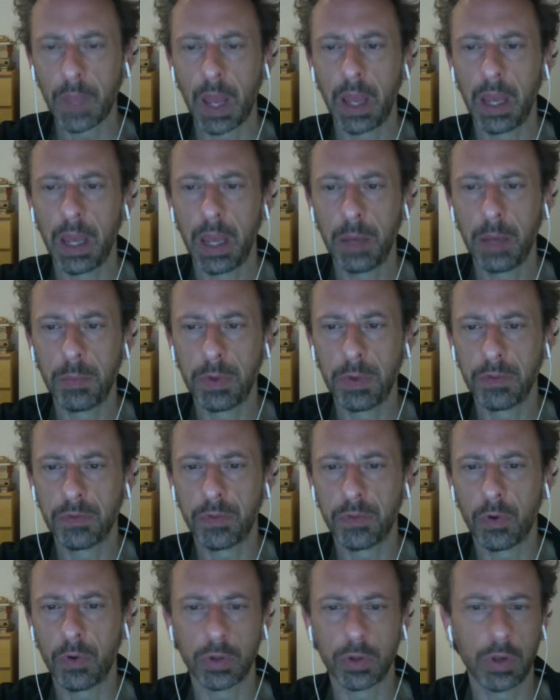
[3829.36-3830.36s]
aiming
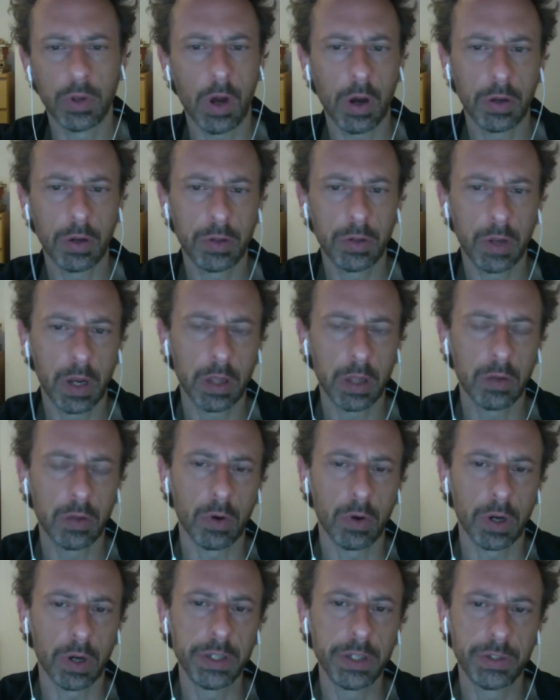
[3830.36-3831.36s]
for doctorate
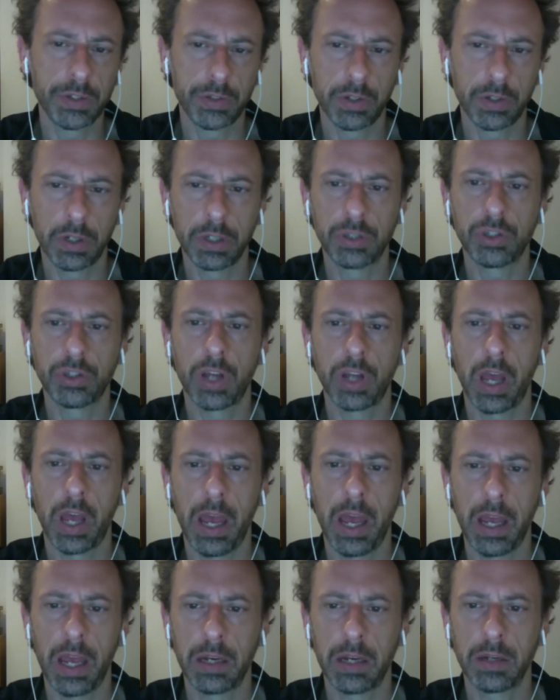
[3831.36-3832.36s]
or research,
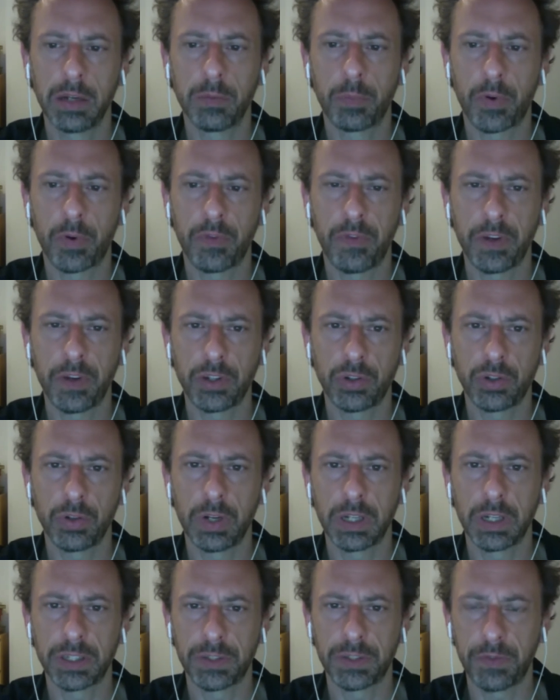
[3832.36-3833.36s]
and
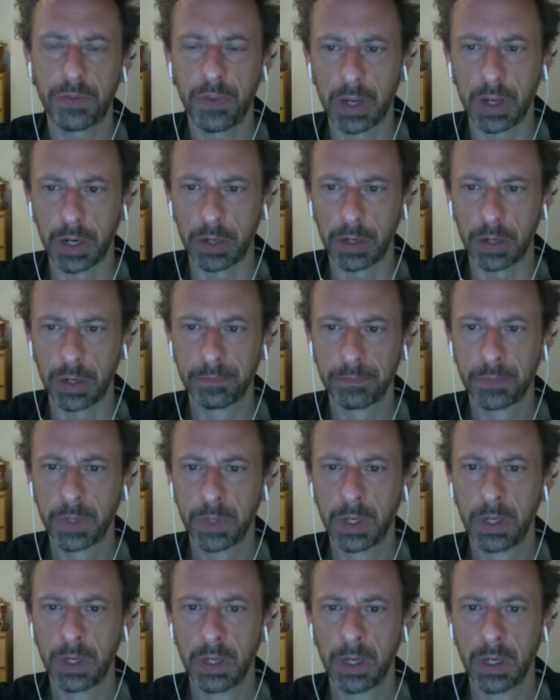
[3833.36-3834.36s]
professional sphere?
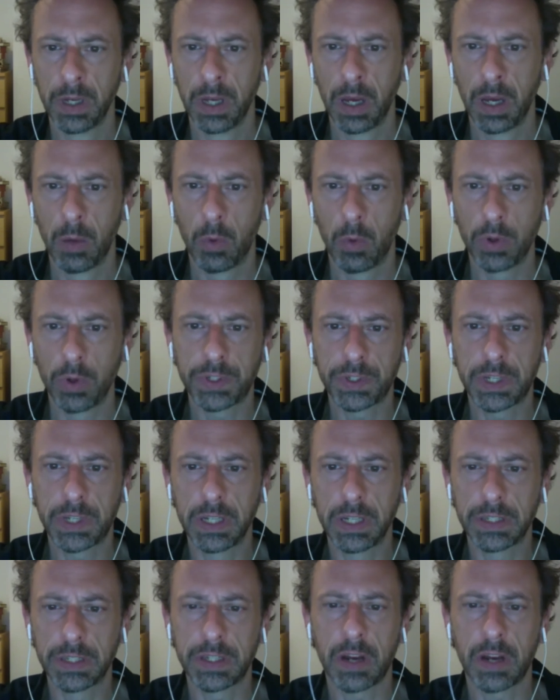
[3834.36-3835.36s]
What
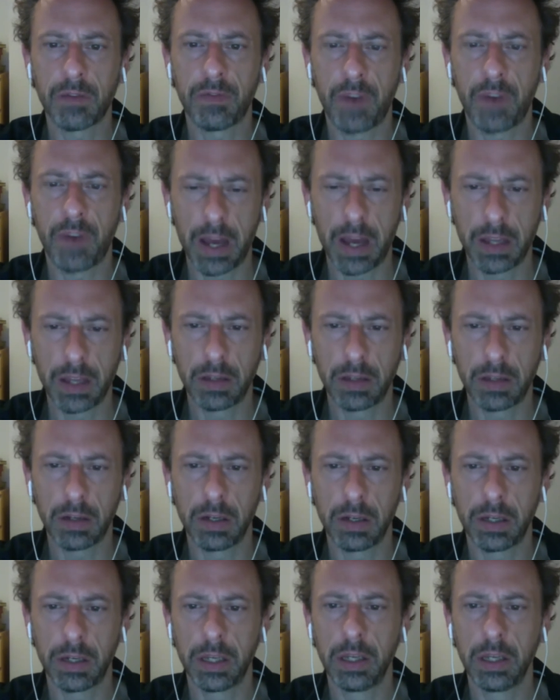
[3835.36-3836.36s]
skills are
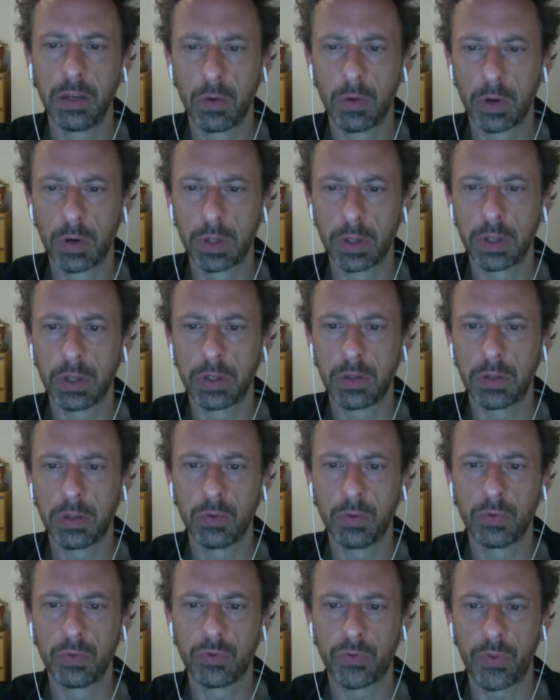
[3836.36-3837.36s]
vital in order
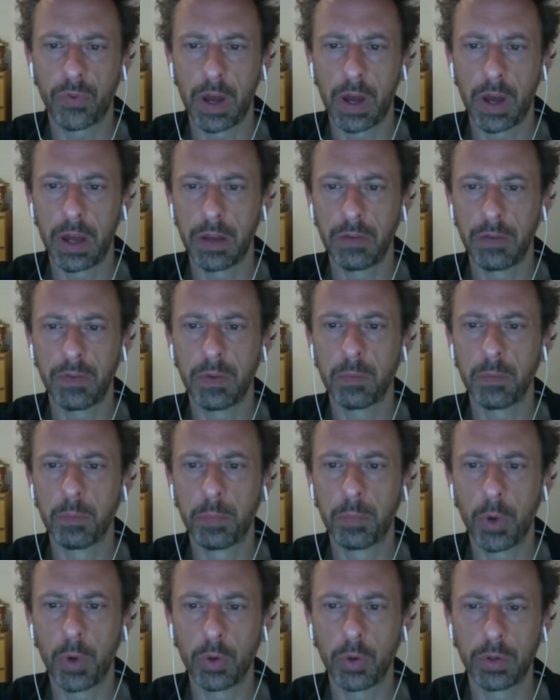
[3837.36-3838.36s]
to thrive in
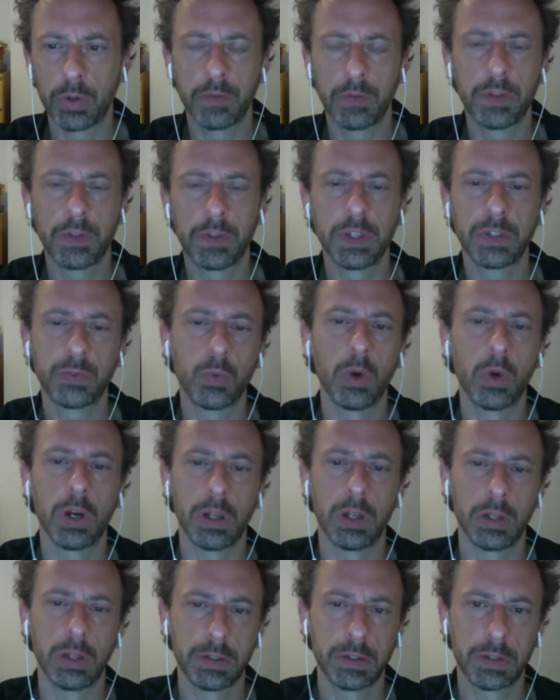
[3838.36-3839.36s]
both of these
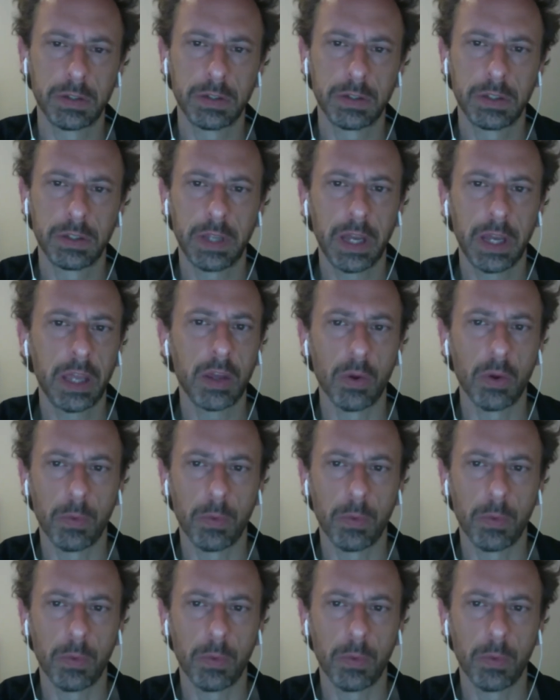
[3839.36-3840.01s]
worlds? Thank you.